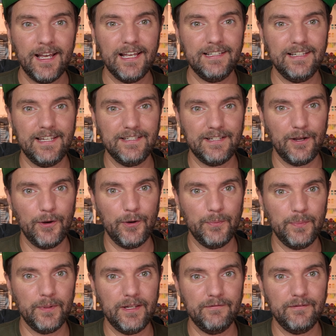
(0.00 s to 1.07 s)
At least I
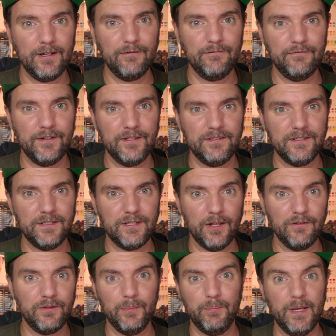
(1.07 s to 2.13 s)
hope, even if it's
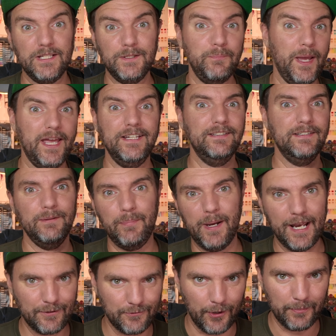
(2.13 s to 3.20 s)
not the best painted
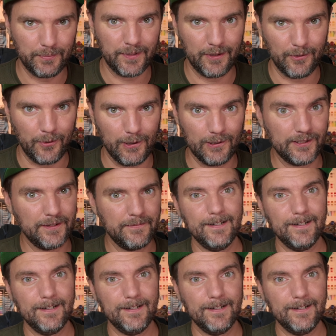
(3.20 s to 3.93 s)
backdrop in the world.